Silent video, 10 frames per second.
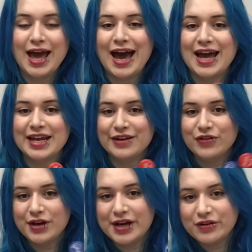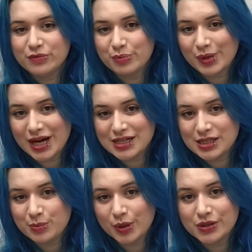And if you have
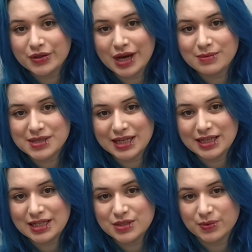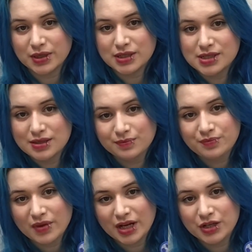branded bottle caps like these ones
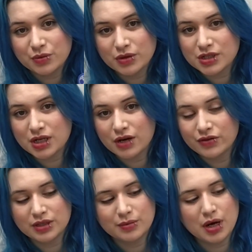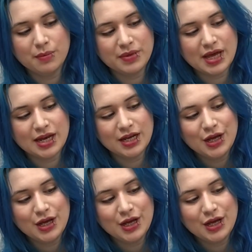and you want to cover them up, then